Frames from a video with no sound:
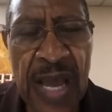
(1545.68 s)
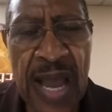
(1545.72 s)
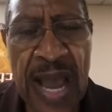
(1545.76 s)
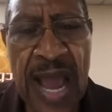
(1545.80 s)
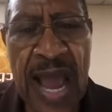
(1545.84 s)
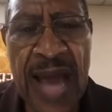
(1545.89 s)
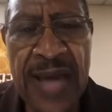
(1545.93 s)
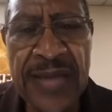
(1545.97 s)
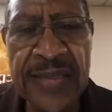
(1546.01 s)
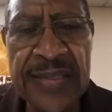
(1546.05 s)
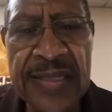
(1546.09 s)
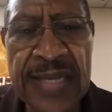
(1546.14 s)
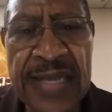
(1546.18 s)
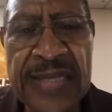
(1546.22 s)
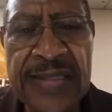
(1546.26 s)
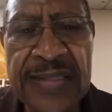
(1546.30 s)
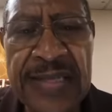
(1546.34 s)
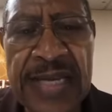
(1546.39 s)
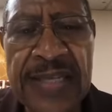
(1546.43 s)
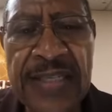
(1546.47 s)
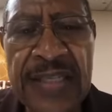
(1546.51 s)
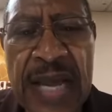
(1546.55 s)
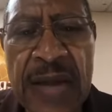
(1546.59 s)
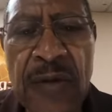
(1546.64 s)
And
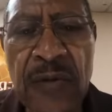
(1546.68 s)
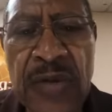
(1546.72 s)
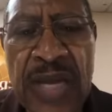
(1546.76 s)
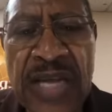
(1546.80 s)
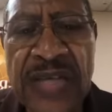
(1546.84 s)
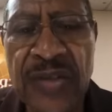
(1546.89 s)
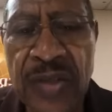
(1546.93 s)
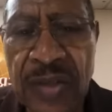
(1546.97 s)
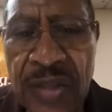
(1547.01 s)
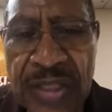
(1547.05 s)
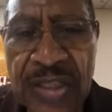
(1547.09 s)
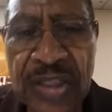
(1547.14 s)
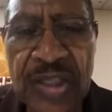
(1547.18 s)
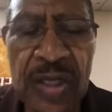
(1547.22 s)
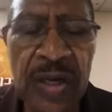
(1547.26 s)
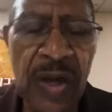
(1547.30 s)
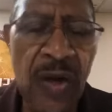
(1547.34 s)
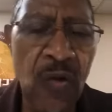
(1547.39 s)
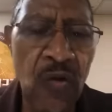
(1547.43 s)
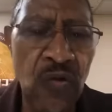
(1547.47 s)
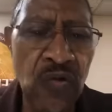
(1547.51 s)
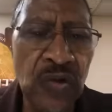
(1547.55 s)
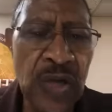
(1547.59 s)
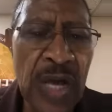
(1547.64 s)
they took his
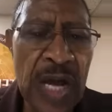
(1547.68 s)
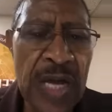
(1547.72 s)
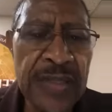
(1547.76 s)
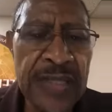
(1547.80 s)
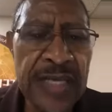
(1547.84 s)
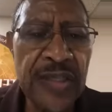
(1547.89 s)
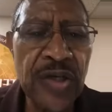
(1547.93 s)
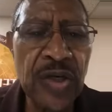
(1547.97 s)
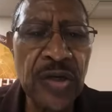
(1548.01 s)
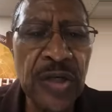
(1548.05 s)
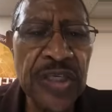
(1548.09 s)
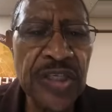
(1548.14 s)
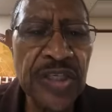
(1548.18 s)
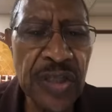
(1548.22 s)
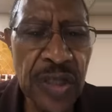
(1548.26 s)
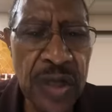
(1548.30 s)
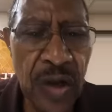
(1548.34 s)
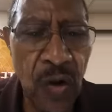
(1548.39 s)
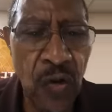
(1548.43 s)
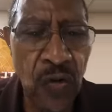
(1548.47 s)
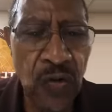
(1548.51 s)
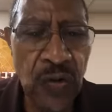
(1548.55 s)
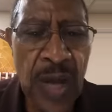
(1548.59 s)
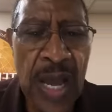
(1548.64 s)
clothes.
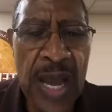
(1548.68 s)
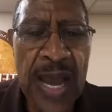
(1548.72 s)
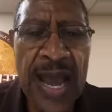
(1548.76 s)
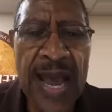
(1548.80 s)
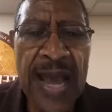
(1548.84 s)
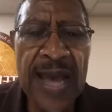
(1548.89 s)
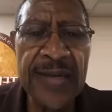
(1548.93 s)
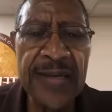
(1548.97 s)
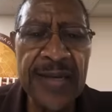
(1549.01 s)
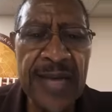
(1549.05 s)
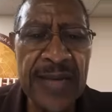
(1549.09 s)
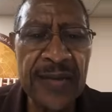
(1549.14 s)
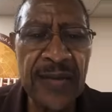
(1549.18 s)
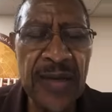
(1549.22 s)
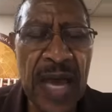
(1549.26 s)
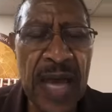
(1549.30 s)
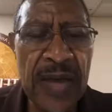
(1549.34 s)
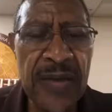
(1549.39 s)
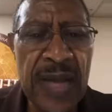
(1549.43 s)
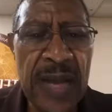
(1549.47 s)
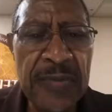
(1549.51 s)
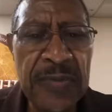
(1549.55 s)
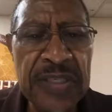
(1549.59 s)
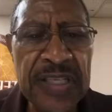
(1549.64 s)
And
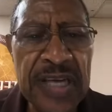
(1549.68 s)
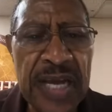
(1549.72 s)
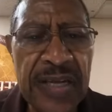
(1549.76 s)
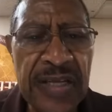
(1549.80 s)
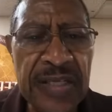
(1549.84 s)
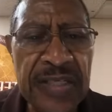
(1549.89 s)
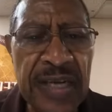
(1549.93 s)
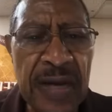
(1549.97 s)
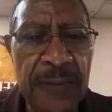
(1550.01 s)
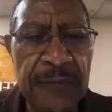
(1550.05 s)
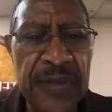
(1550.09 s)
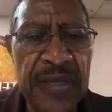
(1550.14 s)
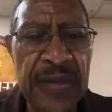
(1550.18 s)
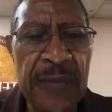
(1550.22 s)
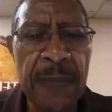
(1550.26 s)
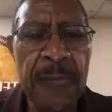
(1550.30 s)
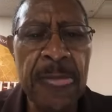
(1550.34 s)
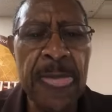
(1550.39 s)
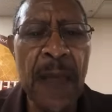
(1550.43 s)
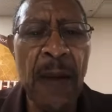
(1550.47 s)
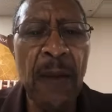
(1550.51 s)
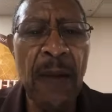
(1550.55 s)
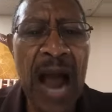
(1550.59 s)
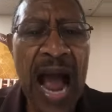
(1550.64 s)
let me tell you something.
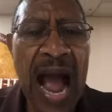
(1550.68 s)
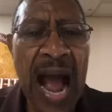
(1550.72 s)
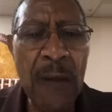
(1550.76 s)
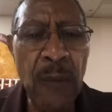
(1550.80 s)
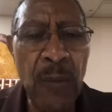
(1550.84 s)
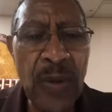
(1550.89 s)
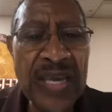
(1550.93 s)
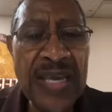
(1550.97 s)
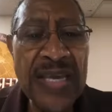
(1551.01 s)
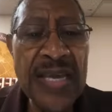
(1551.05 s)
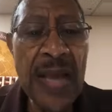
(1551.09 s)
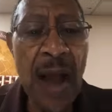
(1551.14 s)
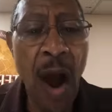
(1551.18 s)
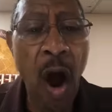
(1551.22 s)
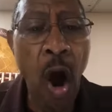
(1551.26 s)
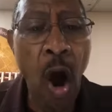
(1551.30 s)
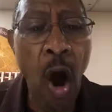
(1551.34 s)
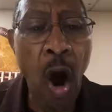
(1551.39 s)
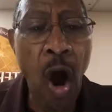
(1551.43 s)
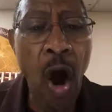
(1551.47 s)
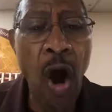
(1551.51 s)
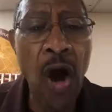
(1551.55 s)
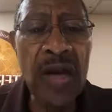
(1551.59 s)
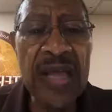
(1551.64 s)
We
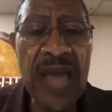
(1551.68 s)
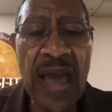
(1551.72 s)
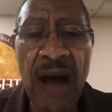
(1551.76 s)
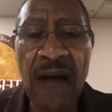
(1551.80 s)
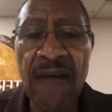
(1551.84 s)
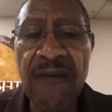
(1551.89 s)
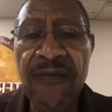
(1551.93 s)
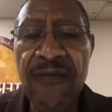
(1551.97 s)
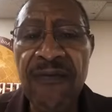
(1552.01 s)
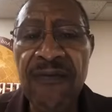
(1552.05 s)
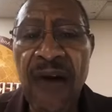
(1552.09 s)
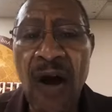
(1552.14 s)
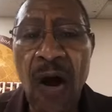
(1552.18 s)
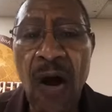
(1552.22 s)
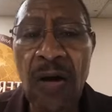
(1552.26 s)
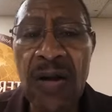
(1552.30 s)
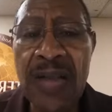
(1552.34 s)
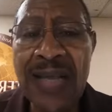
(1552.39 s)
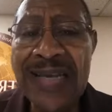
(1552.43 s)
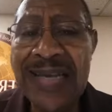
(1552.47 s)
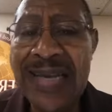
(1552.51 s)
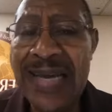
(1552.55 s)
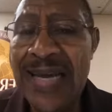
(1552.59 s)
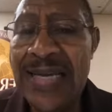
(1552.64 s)
all have
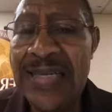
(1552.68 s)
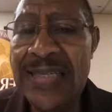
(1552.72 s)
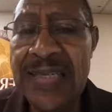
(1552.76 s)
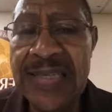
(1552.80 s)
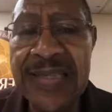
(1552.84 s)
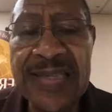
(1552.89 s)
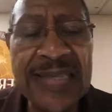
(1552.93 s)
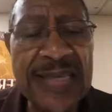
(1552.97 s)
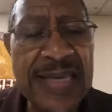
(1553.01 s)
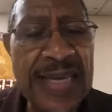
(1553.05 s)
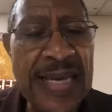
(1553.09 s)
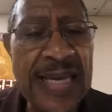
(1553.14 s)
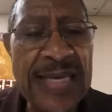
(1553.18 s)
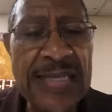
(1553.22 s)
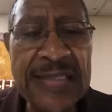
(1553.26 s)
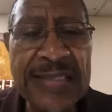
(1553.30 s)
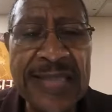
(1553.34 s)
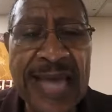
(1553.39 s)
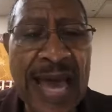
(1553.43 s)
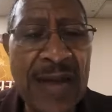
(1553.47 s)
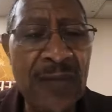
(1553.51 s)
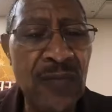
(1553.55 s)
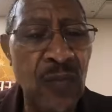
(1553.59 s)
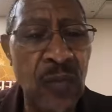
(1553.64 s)
fallen into things
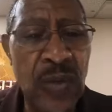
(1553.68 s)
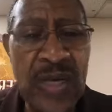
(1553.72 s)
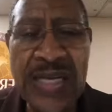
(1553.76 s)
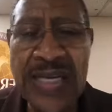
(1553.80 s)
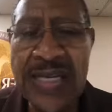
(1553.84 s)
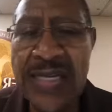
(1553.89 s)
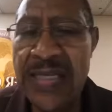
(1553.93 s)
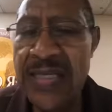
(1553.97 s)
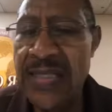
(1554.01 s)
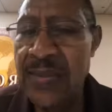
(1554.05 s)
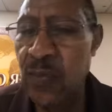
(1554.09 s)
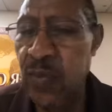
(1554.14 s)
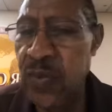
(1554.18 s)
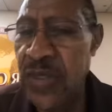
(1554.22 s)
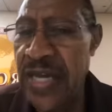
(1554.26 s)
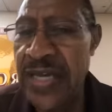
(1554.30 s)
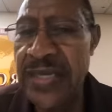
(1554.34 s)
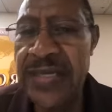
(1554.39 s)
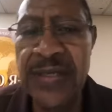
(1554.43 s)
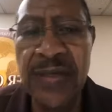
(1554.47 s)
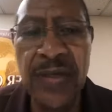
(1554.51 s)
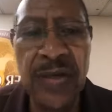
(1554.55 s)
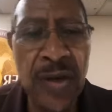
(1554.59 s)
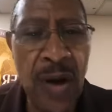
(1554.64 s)
that we
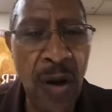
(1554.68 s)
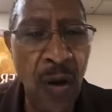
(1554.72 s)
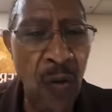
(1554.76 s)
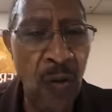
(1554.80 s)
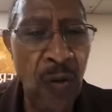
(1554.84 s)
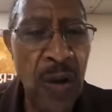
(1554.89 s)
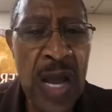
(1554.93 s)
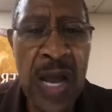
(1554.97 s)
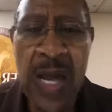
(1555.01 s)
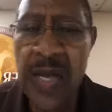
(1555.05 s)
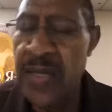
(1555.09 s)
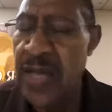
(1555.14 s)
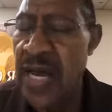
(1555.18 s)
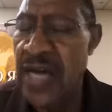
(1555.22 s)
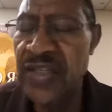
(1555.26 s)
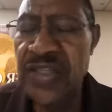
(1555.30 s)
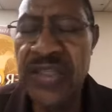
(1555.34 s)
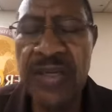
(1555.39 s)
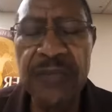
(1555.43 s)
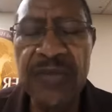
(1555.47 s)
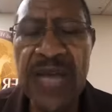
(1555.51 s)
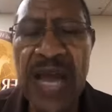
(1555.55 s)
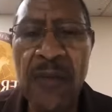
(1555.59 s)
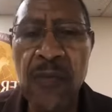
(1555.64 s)
didn't know. That's
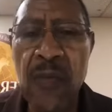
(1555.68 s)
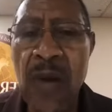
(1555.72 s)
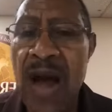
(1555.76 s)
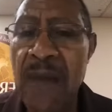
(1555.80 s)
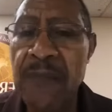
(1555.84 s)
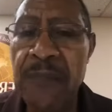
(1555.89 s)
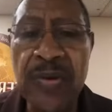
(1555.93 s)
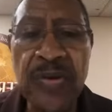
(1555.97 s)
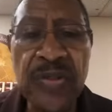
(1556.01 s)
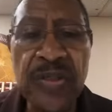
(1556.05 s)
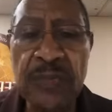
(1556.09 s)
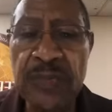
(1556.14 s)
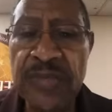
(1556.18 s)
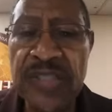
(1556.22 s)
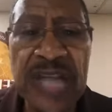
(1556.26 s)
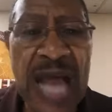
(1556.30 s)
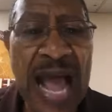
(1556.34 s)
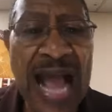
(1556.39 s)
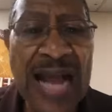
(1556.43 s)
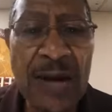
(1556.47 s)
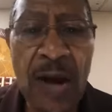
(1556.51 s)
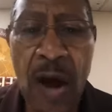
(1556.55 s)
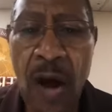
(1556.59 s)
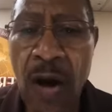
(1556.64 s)
sometimes why a person is an
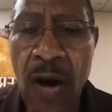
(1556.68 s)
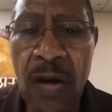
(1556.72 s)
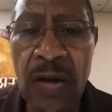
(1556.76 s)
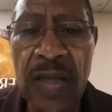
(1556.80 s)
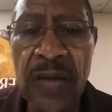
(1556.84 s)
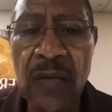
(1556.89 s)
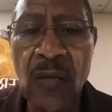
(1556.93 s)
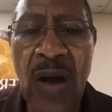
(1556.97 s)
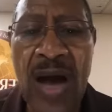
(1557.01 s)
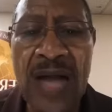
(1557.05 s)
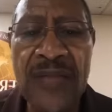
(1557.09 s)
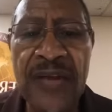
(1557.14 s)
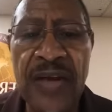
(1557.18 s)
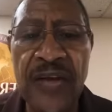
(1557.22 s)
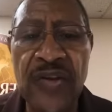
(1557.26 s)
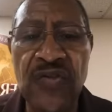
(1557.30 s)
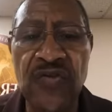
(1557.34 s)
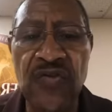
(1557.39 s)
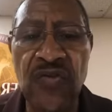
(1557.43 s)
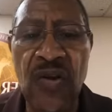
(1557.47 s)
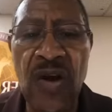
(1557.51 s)
alcoholic, why they're a